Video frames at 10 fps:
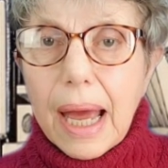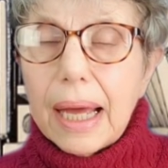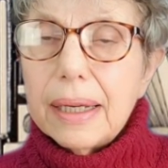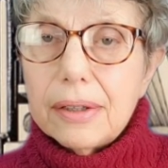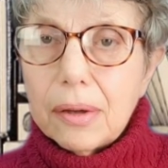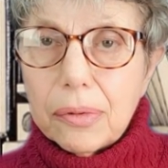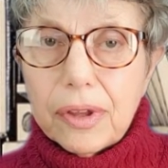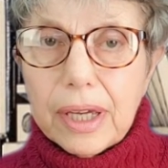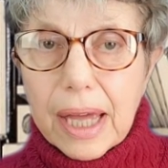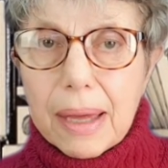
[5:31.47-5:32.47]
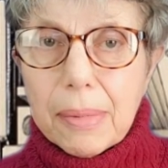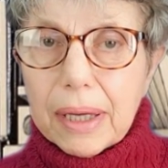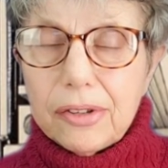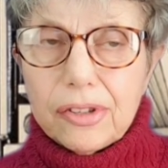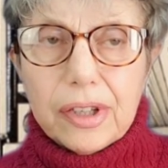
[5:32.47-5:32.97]
And I don't think
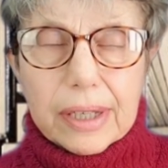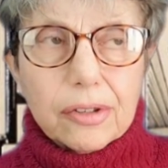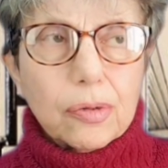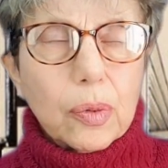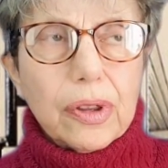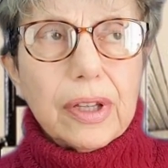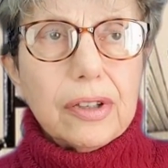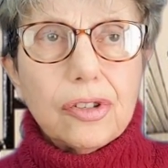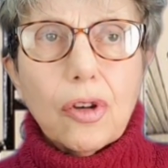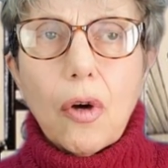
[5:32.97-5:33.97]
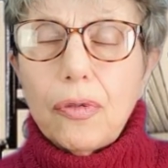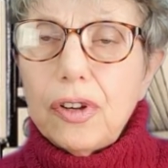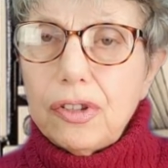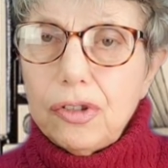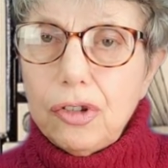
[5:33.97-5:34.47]
MI6, with its
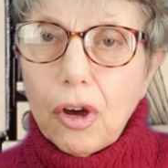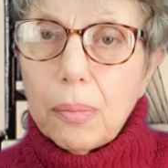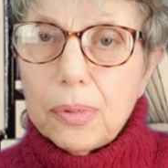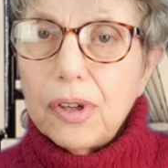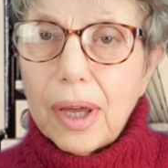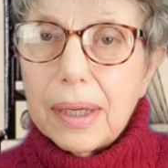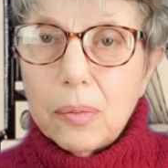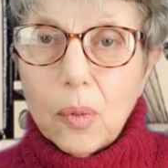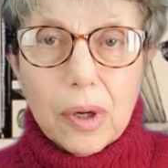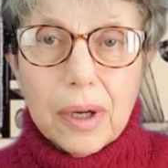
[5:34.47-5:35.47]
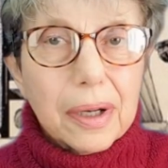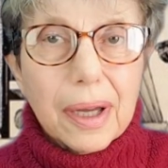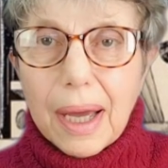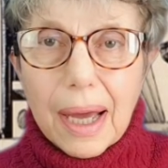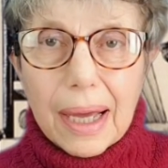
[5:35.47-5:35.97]
office job type
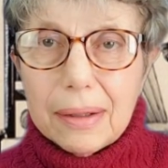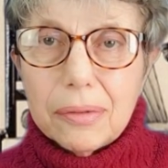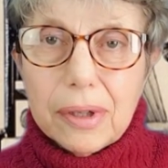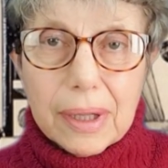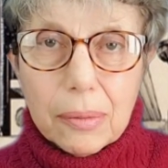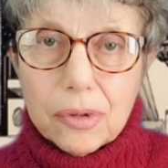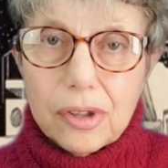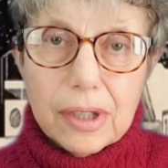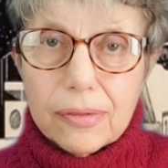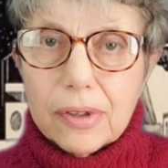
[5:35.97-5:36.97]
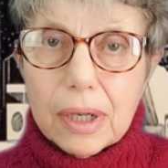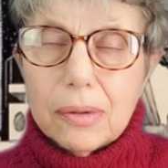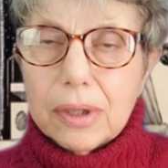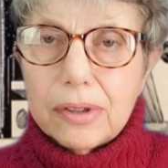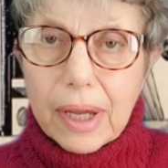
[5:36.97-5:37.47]
work, I don't think that was enough
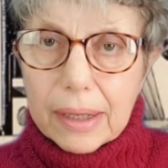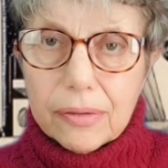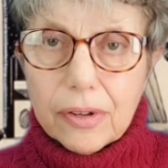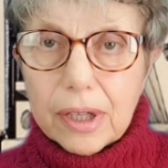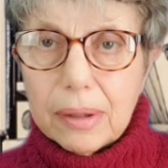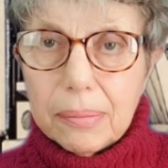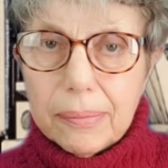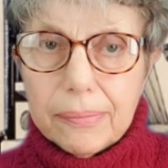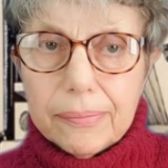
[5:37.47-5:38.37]
cloak and dagger for him.